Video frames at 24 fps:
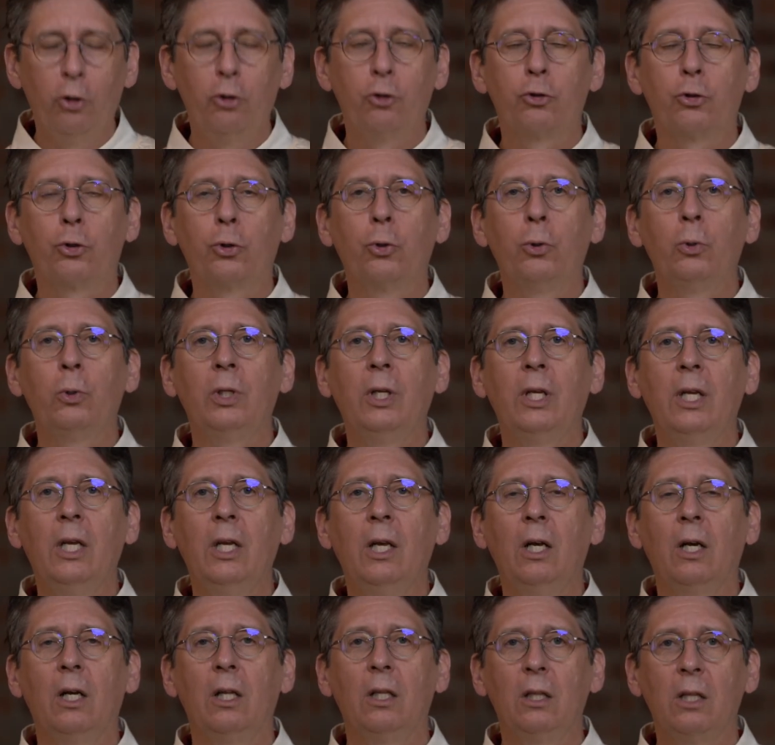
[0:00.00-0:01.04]

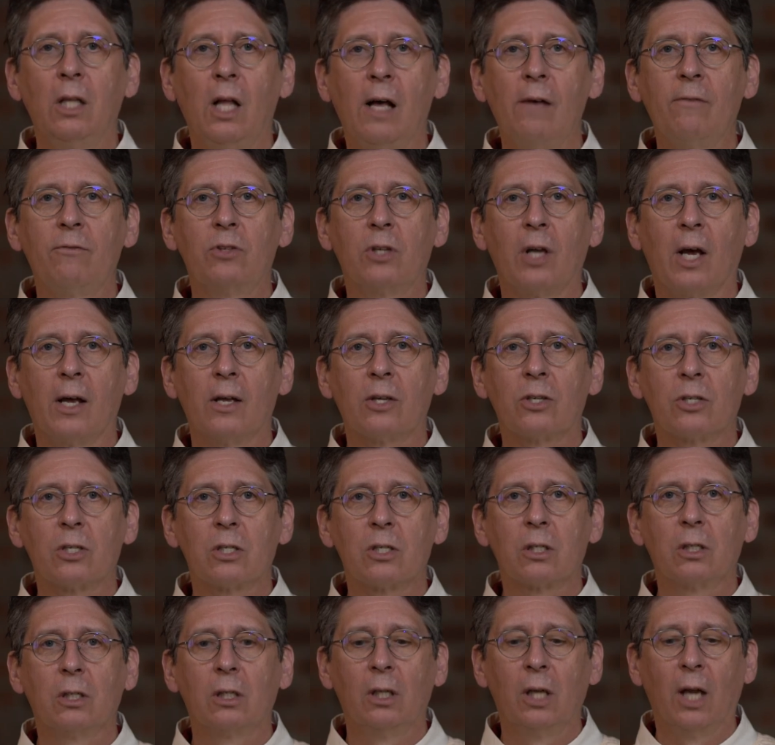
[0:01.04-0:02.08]
truly loves
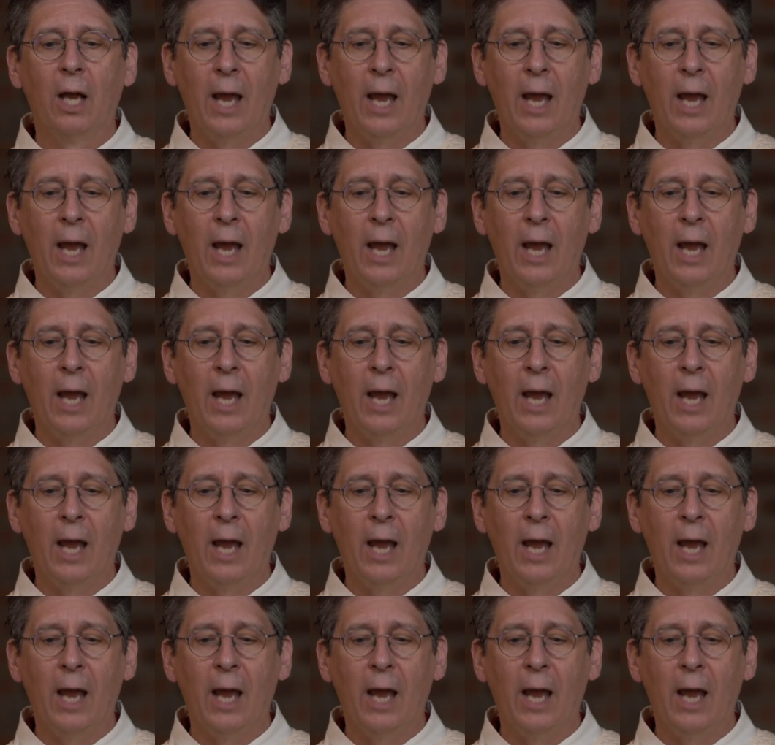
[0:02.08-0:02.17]
us.